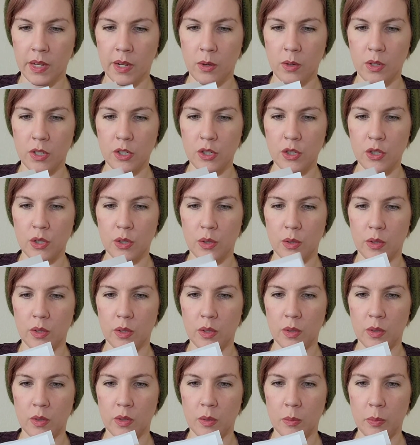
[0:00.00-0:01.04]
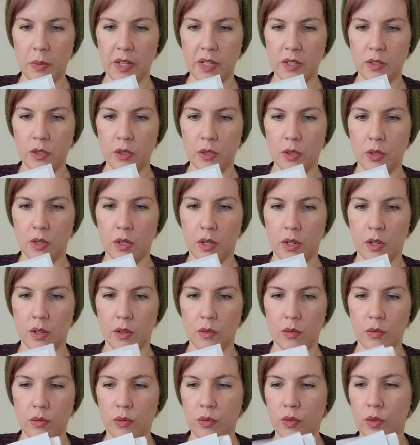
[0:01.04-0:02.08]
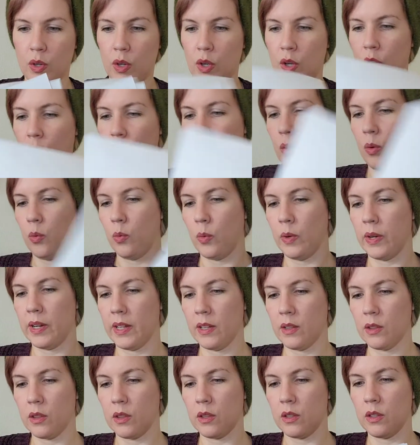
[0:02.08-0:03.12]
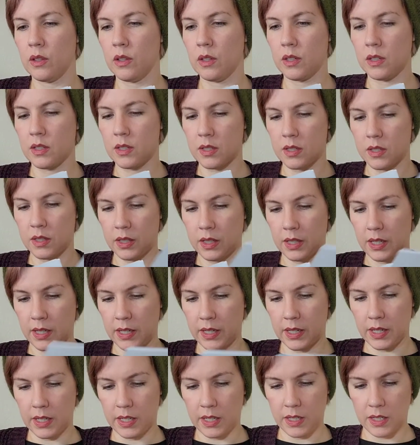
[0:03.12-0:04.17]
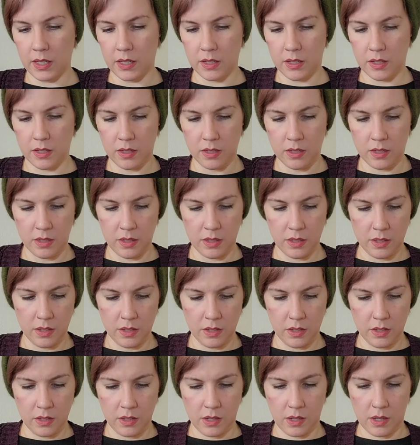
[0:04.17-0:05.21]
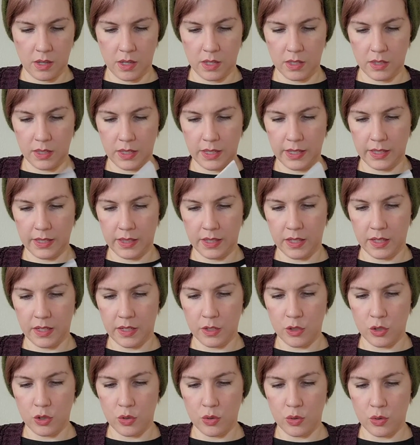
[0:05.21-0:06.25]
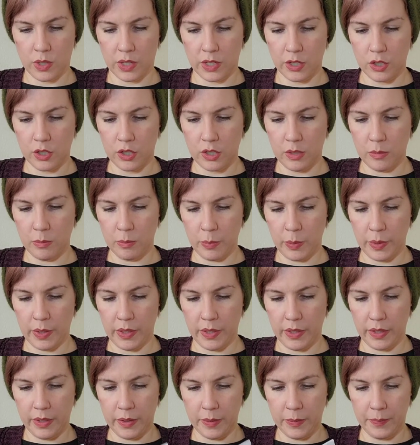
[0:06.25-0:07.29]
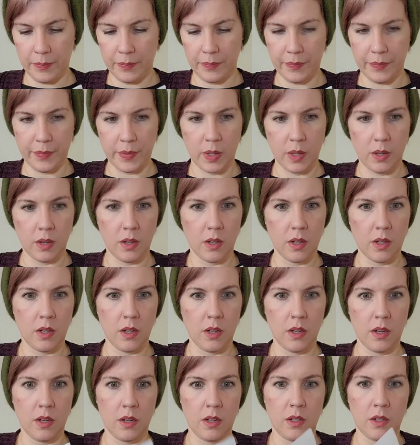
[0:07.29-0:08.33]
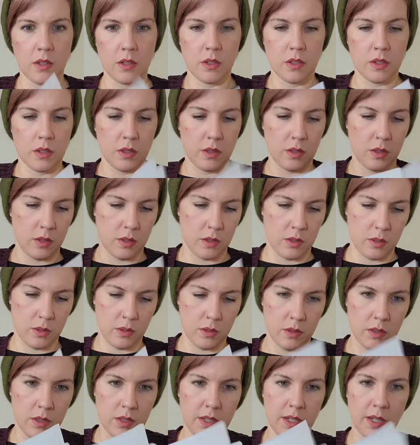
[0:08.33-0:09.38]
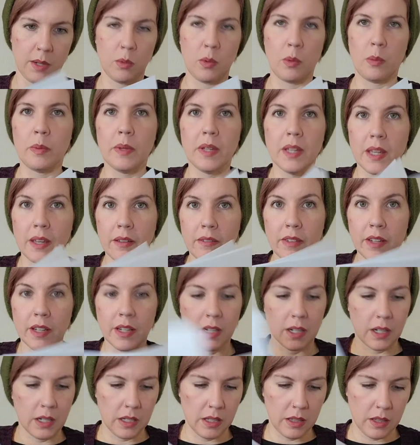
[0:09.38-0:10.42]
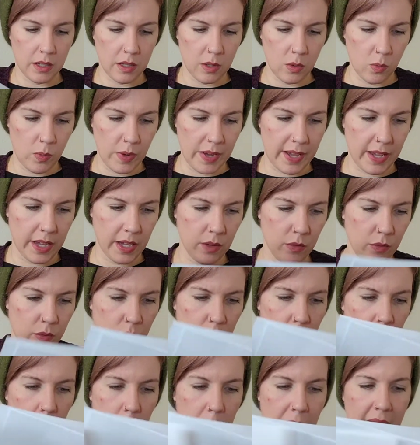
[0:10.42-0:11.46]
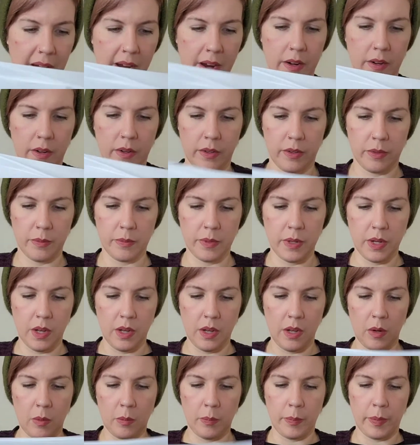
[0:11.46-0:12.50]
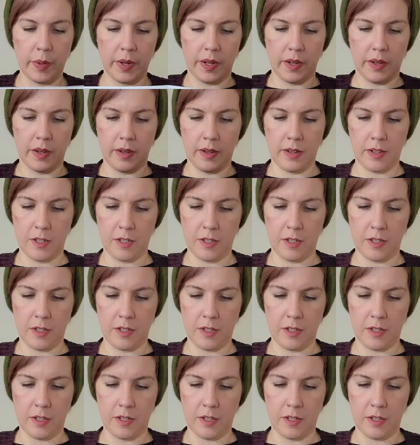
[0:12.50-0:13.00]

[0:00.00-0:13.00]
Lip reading: want to show you the picture of what it looks like on like the construction part. So I won't be giving anything away for the pattern, but